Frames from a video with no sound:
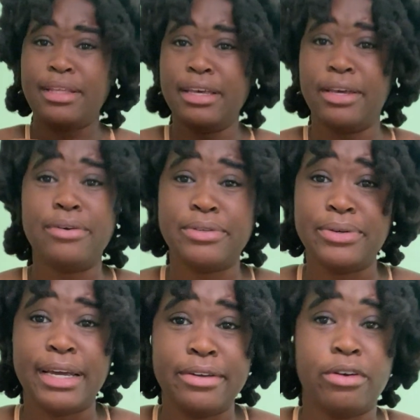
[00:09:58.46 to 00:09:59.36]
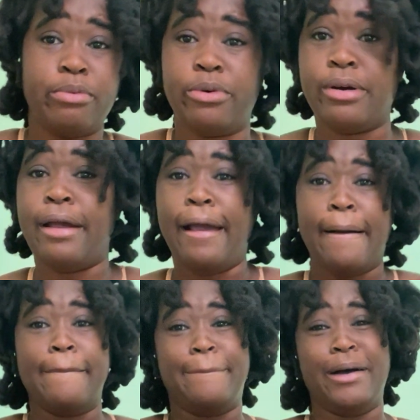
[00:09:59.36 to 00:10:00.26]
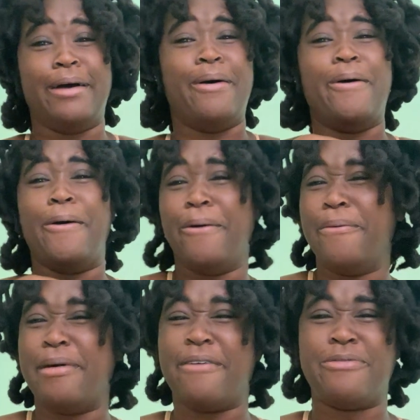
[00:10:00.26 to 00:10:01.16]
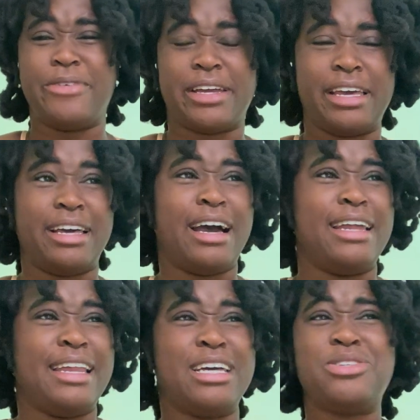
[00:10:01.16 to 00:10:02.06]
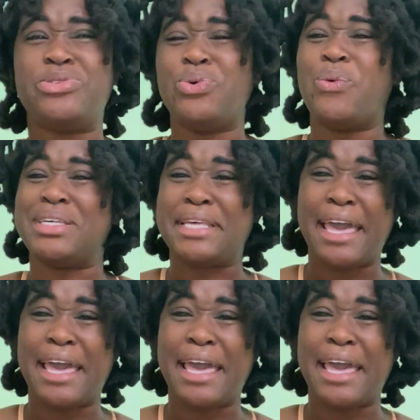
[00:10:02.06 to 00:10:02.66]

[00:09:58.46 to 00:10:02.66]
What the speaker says: he don't do that no more, But oh my freaking god, that suit was